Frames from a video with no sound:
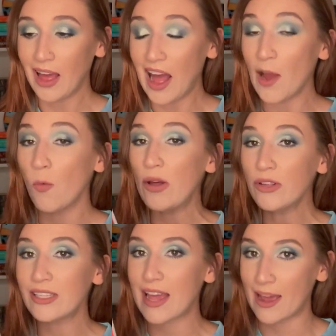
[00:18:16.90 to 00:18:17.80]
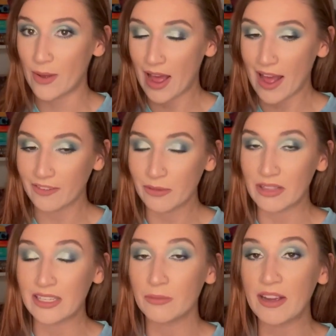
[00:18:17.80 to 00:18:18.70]
I will say, I have some,
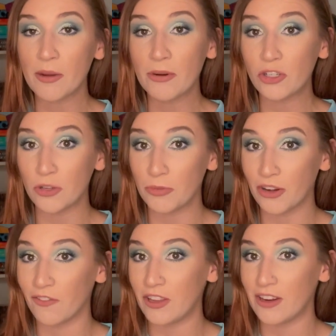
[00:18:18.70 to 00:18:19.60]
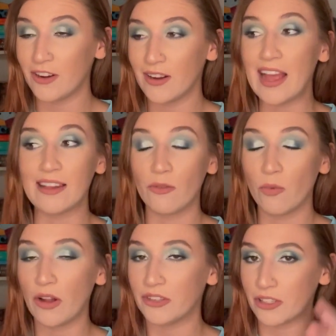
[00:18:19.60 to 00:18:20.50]
this is my number two book of the year and
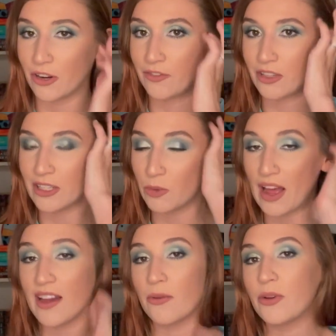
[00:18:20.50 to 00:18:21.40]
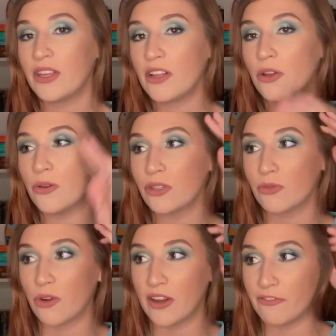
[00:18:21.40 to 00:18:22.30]
well-deserved. This one had a really close
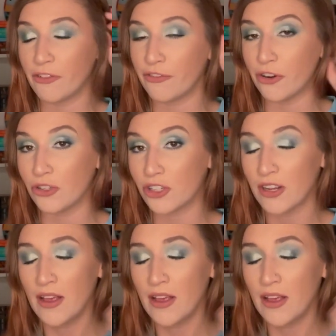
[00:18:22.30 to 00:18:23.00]
run for first.